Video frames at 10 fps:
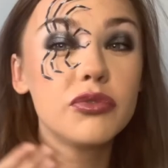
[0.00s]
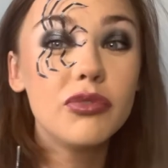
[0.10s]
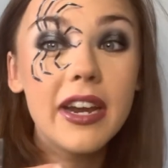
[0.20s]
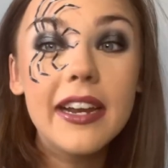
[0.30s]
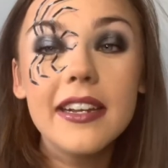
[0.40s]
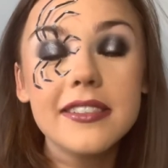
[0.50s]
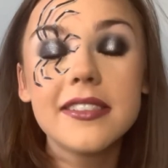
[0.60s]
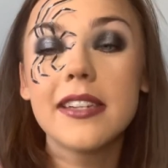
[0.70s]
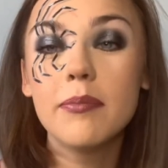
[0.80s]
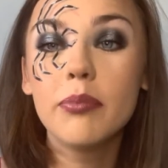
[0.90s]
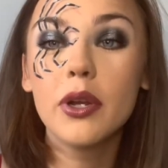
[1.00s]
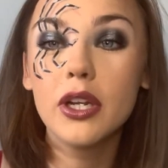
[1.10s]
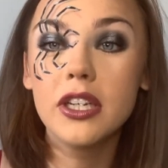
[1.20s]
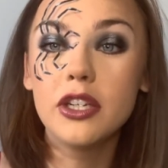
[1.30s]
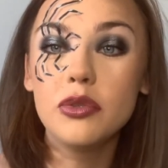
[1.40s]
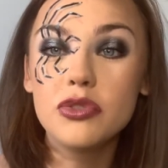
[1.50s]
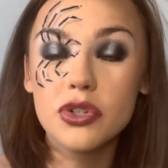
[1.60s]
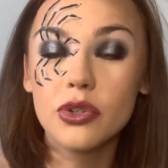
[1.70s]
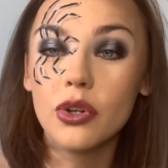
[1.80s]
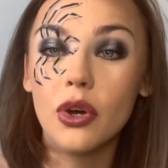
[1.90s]
Really simple
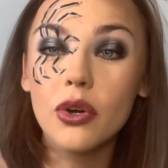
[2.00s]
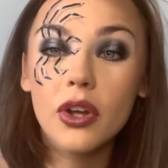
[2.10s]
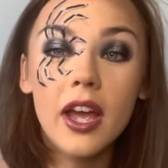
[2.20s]
illusion look.